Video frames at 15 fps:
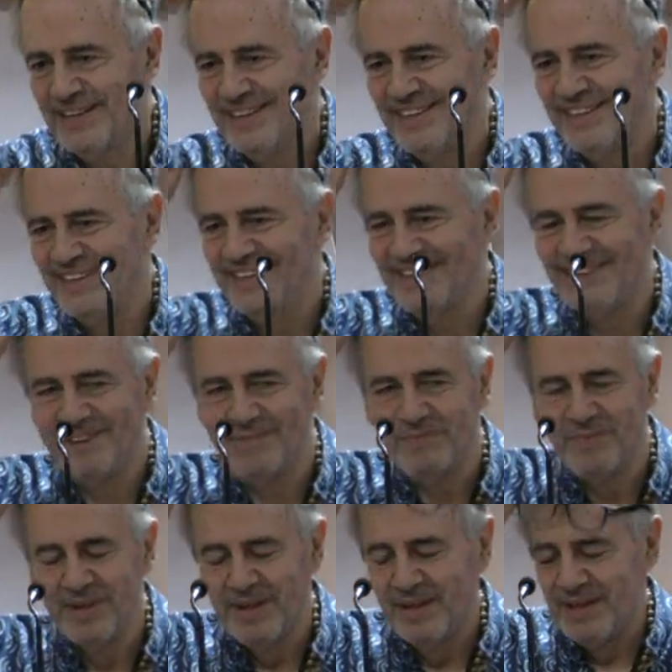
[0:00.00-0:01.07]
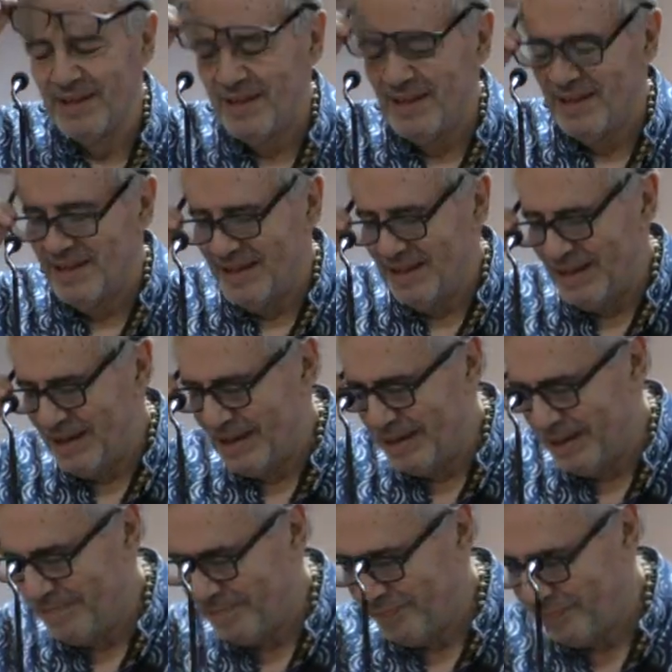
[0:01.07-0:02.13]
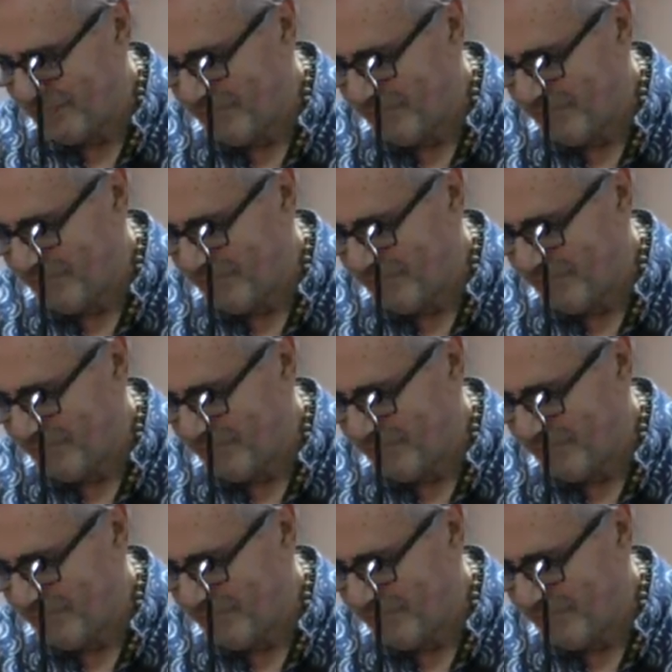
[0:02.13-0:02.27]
And, um, um,